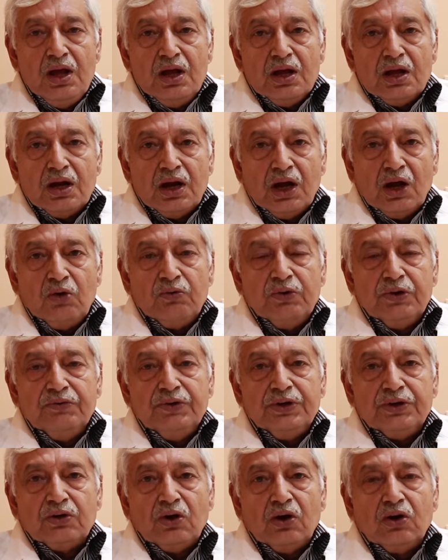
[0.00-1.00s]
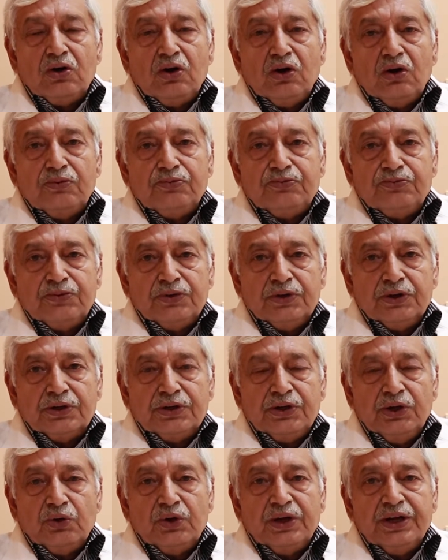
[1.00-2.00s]
Now, when we talk of
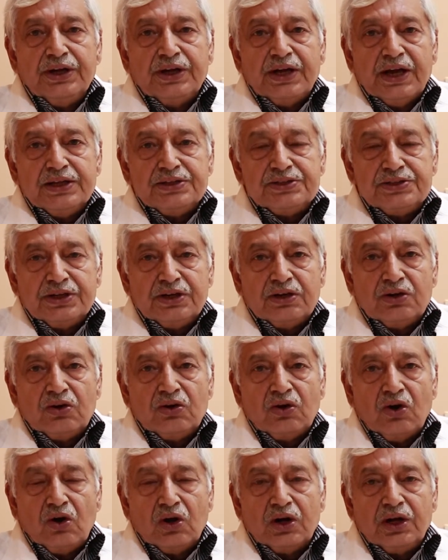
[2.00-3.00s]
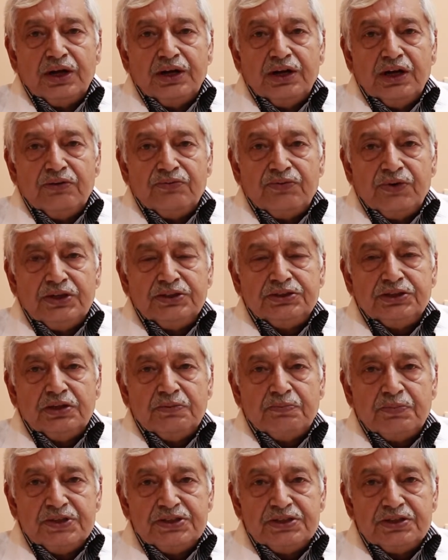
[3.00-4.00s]
curing cancer or organ and function
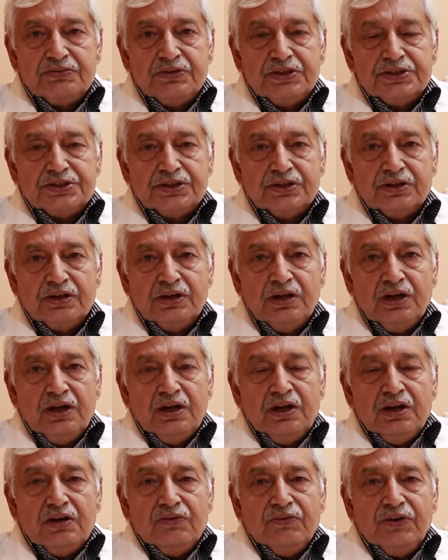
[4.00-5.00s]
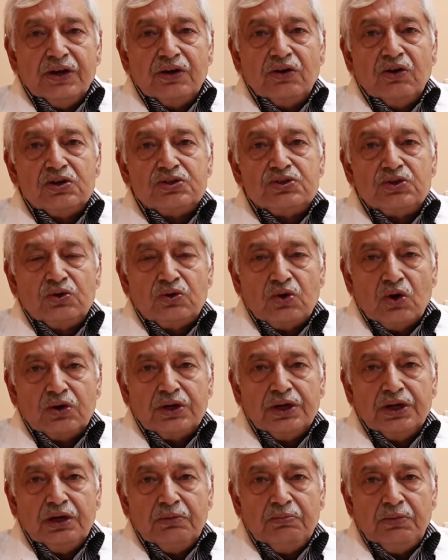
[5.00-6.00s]
preservation, we are also
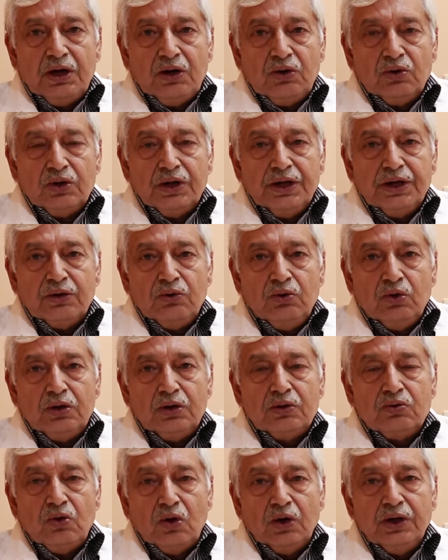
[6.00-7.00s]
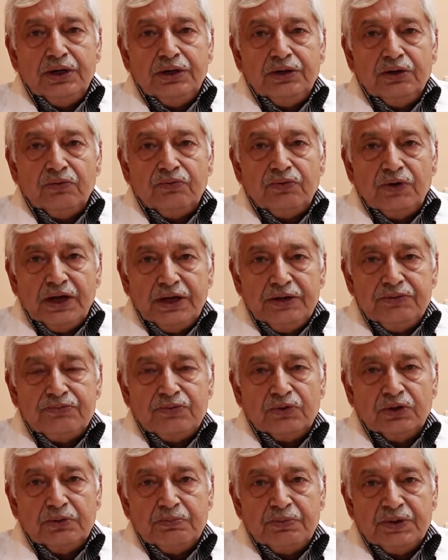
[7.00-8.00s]
talking about a good quality of life
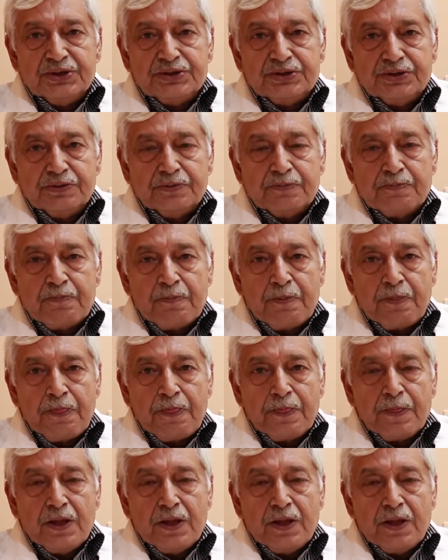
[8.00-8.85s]
for the patient.